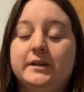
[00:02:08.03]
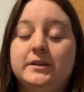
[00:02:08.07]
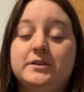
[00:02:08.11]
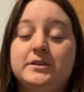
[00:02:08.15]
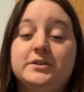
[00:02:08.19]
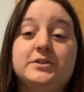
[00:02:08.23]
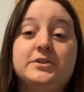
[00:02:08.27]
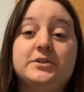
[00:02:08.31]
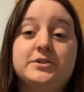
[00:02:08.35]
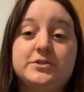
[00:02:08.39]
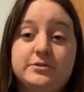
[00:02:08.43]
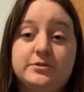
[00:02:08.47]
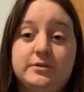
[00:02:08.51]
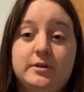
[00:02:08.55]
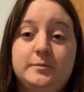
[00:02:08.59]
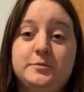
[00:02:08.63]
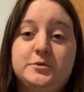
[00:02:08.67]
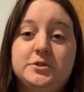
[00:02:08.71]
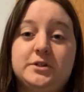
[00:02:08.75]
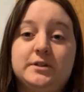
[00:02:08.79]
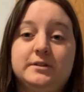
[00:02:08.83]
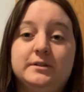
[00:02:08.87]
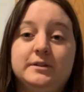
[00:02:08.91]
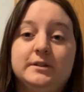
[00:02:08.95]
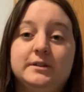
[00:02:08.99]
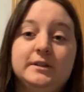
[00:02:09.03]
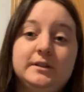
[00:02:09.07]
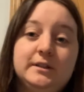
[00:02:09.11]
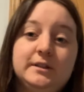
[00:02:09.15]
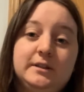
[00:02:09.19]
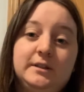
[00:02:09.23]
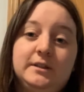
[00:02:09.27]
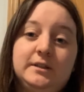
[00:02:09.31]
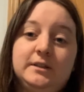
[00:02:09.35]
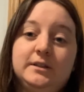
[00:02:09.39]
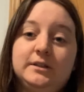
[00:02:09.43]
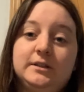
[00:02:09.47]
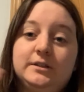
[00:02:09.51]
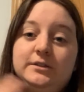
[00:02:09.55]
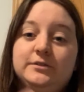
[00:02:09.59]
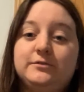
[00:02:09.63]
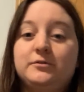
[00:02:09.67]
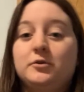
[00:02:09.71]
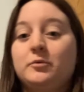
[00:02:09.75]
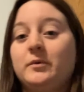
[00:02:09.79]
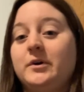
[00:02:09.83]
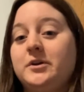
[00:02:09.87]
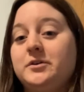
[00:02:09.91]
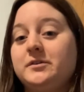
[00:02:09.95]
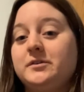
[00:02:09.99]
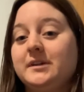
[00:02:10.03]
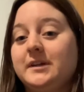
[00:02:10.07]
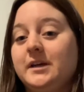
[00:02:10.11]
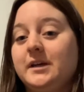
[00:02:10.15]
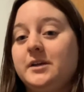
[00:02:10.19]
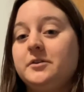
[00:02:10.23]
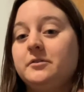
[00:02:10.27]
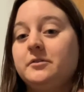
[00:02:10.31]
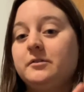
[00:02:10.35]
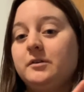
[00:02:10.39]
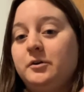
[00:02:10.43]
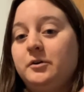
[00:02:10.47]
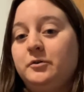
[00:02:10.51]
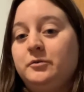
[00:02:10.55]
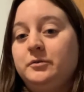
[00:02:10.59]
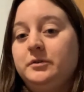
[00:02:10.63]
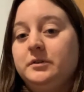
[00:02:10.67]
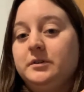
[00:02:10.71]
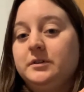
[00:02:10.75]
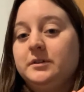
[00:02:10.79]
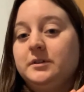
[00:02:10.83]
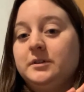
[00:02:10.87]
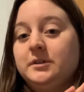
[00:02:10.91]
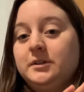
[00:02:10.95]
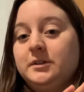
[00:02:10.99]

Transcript: in the description for where you can get your own